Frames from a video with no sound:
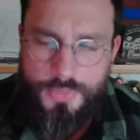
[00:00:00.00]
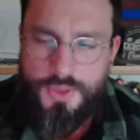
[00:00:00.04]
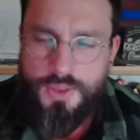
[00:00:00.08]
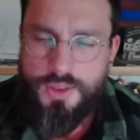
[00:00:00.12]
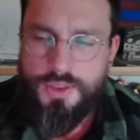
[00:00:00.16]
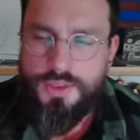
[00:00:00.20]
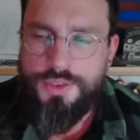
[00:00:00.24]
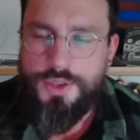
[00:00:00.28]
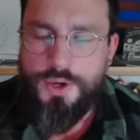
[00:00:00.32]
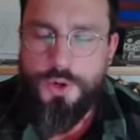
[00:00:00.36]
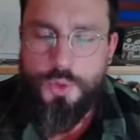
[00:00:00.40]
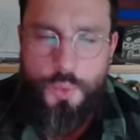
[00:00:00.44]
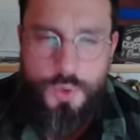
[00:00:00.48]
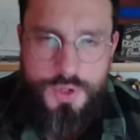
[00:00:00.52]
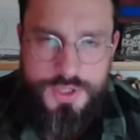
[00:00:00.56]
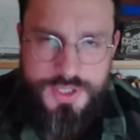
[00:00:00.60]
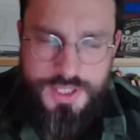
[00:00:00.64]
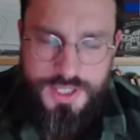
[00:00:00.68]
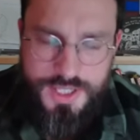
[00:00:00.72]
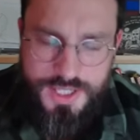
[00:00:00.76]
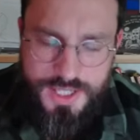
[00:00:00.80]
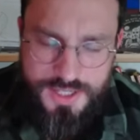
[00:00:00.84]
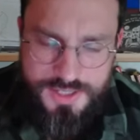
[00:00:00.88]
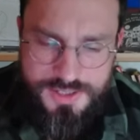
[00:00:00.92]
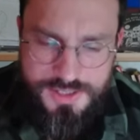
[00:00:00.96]
that it wasn't
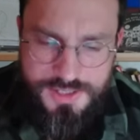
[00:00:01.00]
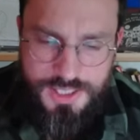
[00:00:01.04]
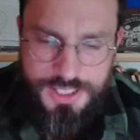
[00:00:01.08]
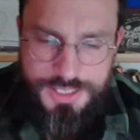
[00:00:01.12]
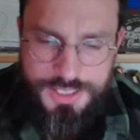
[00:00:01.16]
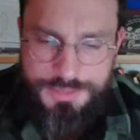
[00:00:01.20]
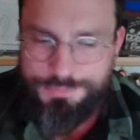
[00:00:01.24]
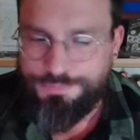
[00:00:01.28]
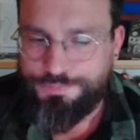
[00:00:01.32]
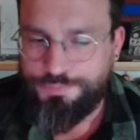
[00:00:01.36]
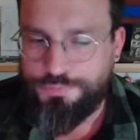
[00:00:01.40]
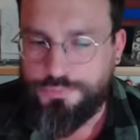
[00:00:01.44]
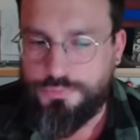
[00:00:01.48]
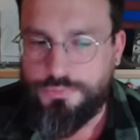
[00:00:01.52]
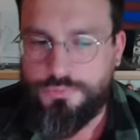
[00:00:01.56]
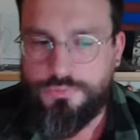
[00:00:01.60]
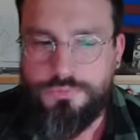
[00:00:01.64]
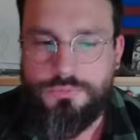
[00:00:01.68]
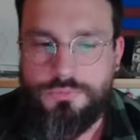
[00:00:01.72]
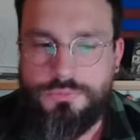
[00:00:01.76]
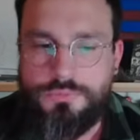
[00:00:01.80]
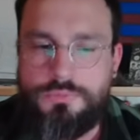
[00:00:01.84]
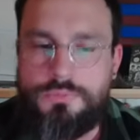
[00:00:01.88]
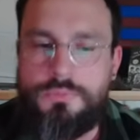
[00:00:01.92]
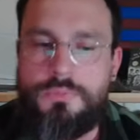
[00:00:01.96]
Kingsley.
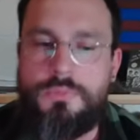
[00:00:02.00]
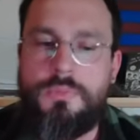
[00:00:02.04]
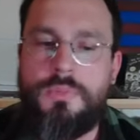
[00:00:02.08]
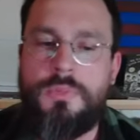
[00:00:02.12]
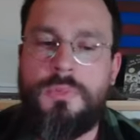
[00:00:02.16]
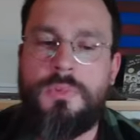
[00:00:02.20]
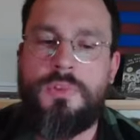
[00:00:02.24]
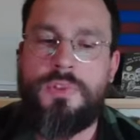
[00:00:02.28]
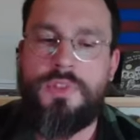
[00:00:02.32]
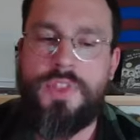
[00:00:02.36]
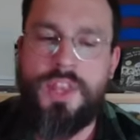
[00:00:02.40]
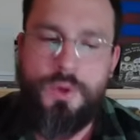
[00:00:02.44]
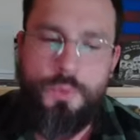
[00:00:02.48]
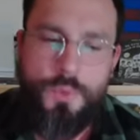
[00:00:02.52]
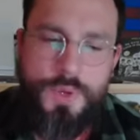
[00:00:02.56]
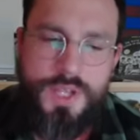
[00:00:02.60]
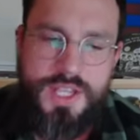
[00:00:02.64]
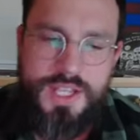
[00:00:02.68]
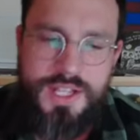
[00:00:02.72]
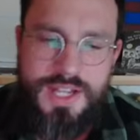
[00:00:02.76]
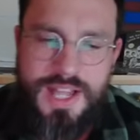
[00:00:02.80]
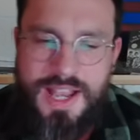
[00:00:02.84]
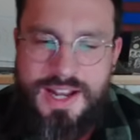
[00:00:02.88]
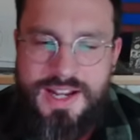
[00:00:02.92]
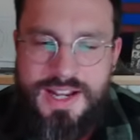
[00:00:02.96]
Then we
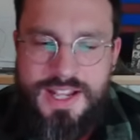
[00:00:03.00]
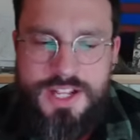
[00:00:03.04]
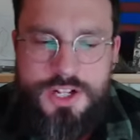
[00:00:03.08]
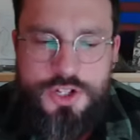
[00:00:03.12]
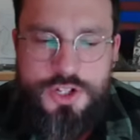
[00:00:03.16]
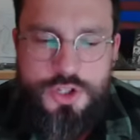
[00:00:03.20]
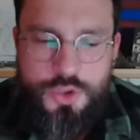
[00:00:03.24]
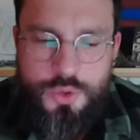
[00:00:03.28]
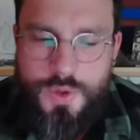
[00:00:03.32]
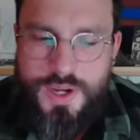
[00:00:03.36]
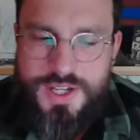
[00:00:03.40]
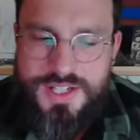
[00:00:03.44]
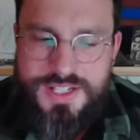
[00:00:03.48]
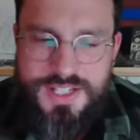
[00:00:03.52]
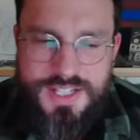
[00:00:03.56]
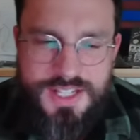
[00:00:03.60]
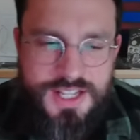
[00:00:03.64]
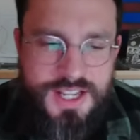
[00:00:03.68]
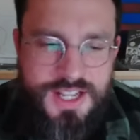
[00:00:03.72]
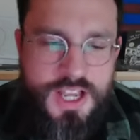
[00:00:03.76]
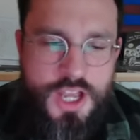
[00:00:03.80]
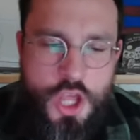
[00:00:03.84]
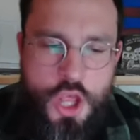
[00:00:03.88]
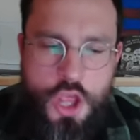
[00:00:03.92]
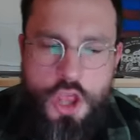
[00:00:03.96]
get an
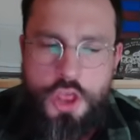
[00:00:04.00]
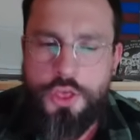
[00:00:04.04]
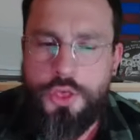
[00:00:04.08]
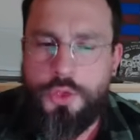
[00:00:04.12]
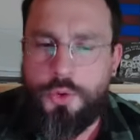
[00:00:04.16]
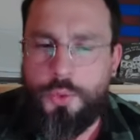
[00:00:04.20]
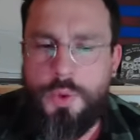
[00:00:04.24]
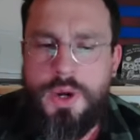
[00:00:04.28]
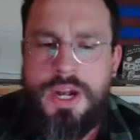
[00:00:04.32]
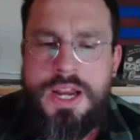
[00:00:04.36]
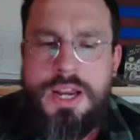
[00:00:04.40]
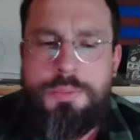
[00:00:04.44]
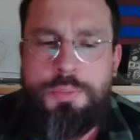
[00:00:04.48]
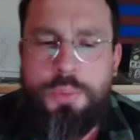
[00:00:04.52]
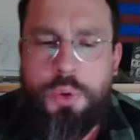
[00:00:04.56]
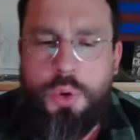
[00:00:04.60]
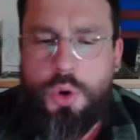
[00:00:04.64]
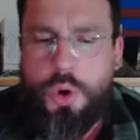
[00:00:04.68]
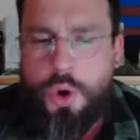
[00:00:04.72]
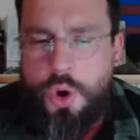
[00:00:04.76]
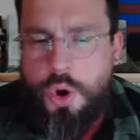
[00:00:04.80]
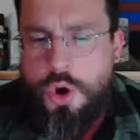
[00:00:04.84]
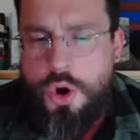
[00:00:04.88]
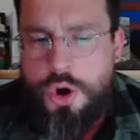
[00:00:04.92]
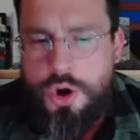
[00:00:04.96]
interesting
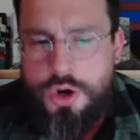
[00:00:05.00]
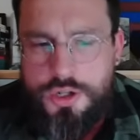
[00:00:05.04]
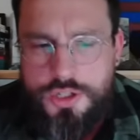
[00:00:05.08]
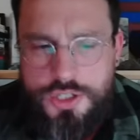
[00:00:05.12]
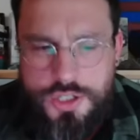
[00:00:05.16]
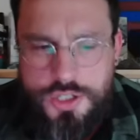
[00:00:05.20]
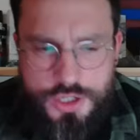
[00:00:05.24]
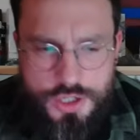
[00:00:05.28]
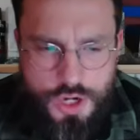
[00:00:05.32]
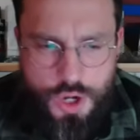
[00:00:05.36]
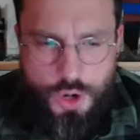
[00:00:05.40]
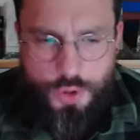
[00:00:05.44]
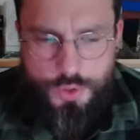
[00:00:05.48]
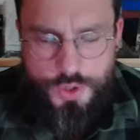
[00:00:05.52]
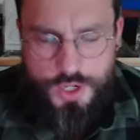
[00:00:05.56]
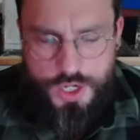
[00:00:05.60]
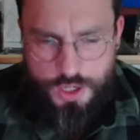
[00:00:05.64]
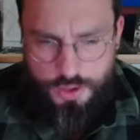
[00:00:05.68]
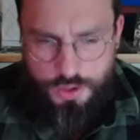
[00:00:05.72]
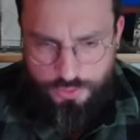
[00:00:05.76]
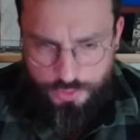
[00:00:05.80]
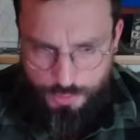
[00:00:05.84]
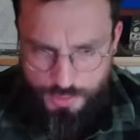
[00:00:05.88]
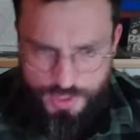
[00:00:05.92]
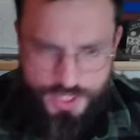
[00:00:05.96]
three-pronged note here
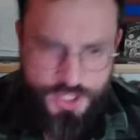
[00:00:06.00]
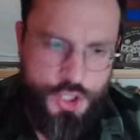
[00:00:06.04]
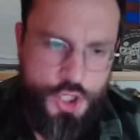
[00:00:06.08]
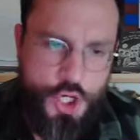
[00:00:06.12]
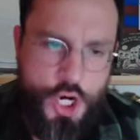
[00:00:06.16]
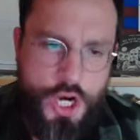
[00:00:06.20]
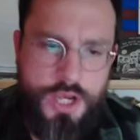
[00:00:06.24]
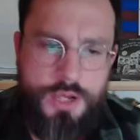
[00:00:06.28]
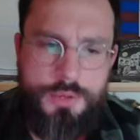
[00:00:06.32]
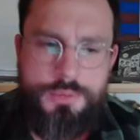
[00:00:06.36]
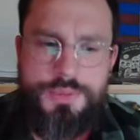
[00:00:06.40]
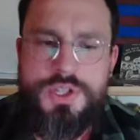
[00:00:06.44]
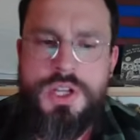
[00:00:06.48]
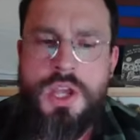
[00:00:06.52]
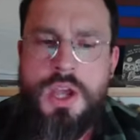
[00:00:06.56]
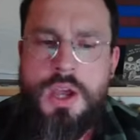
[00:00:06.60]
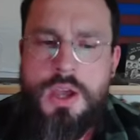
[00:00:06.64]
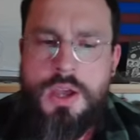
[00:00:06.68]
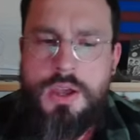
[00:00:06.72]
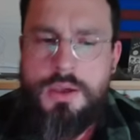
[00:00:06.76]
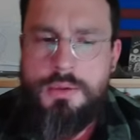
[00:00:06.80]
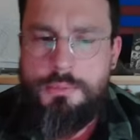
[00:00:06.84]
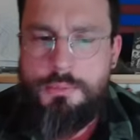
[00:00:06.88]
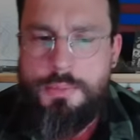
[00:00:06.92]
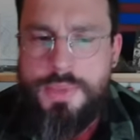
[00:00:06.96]
from Nick Jacobs.
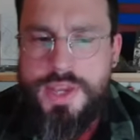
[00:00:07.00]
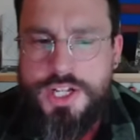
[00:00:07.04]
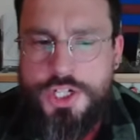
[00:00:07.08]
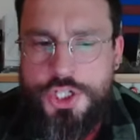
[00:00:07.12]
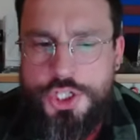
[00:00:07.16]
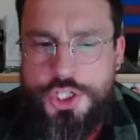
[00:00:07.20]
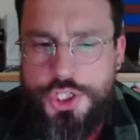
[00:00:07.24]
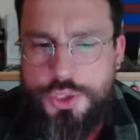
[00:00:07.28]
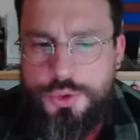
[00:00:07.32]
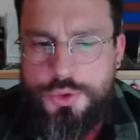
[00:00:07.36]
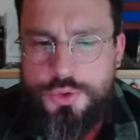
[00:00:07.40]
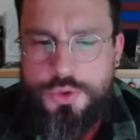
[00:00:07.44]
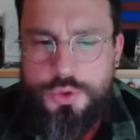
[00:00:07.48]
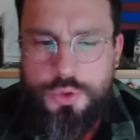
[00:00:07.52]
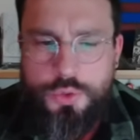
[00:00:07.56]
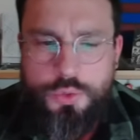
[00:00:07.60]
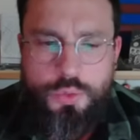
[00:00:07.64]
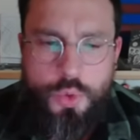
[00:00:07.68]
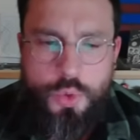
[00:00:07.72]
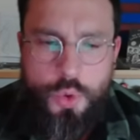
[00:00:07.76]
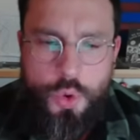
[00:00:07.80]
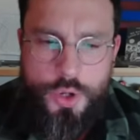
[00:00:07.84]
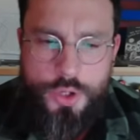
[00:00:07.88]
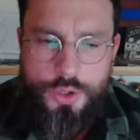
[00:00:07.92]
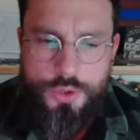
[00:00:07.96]
Minshew to
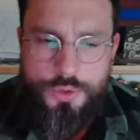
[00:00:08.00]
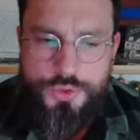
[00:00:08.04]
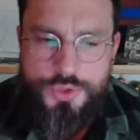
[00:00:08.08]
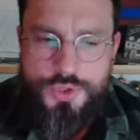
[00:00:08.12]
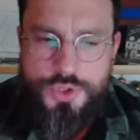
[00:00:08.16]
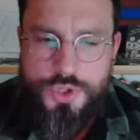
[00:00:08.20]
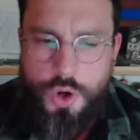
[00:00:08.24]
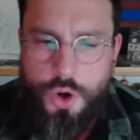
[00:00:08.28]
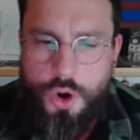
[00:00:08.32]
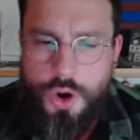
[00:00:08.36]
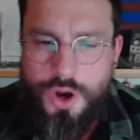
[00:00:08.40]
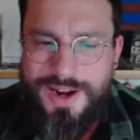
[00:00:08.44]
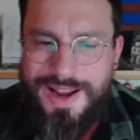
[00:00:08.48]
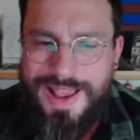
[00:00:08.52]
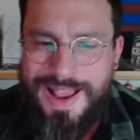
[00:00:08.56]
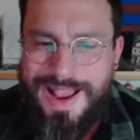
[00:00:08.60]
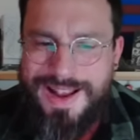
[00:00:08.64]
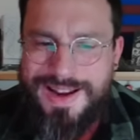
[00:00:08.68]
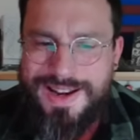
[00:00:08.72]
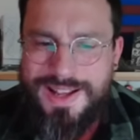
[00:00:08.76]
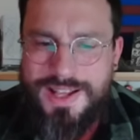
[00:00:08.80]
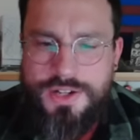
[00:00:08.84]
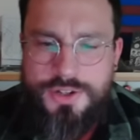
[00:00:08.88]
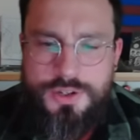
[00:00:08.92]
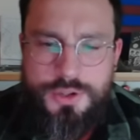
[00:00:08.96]
Royals on
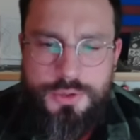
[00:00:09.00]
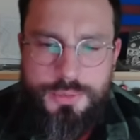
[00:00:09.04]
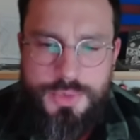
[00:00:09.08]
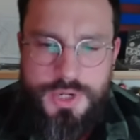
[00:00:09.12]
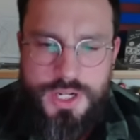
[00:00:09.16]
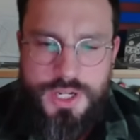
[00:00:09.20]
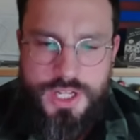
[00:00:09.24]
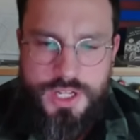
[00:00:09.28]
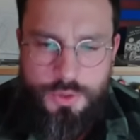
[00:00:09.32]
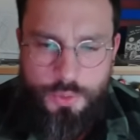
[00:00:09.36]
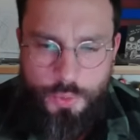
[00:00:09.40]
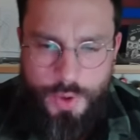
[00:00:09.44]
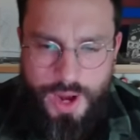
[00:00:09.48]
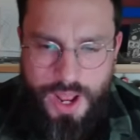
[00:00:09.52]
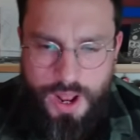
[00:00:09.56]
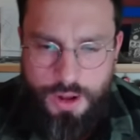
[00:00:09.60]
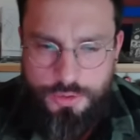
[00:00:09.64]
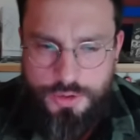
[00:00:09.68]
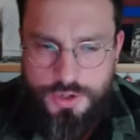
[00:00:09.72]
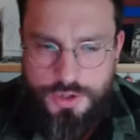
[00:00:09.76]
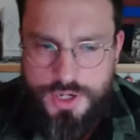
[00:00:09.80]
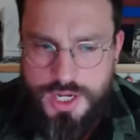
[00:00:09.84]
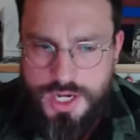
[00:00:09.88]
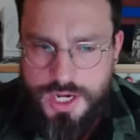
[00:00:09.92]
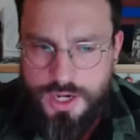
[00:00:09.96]
an intermediate route
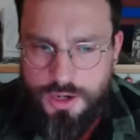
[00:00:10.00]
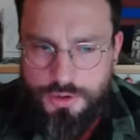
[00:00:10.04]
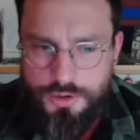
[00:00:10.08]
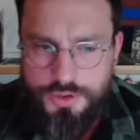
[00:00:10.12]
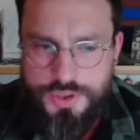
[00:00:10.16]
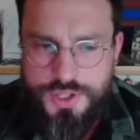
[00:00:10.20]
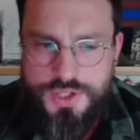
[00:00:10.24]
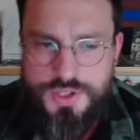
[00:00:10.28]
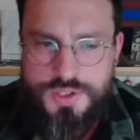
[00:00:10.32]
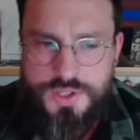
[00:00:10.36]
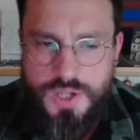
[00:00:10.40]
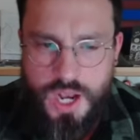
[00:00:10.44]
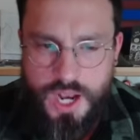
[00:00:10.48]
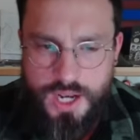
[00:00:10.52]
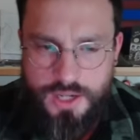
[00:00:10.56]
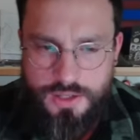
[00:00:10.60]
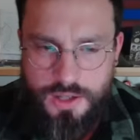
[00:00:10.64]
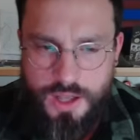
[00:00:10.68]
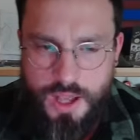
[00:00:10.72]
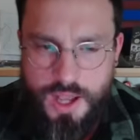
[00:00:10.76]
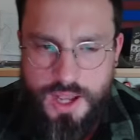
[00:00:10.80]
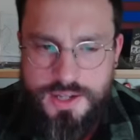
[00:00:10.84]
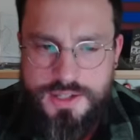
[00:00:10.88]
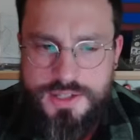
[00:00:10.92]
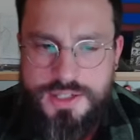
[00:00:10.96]
near the
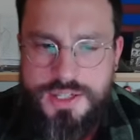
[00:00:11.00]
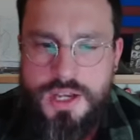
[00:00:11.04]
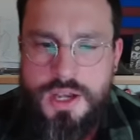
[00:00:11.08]
sidelines.